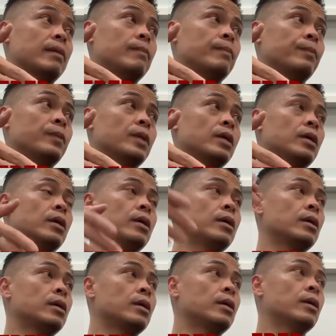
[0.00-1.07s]
So I kind of do
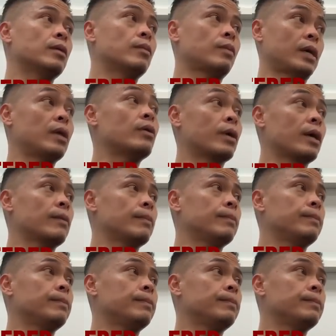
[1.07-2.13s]
that, right? Okay.
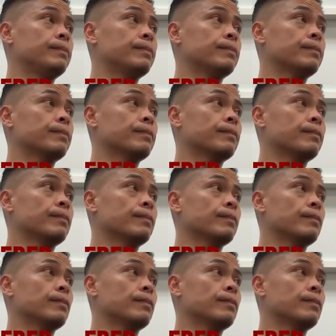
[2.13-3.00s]
I liked how I.